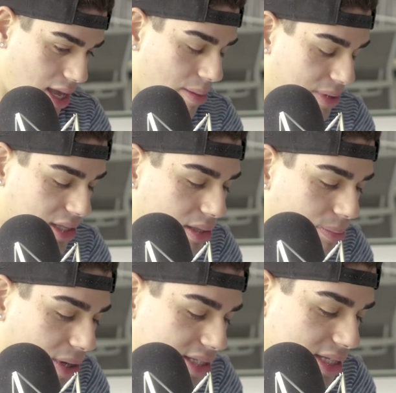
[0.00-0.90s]
I mean, the
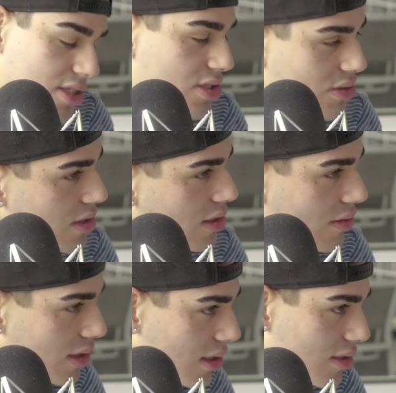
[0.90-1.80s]
bus has a studio
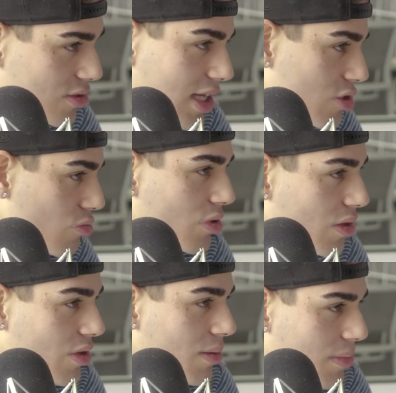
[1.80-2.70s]
in it, so that's really
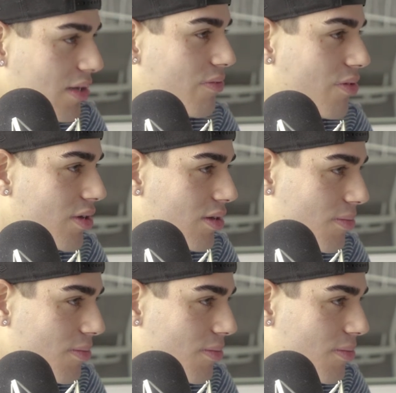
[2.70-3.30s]
what I'm there for.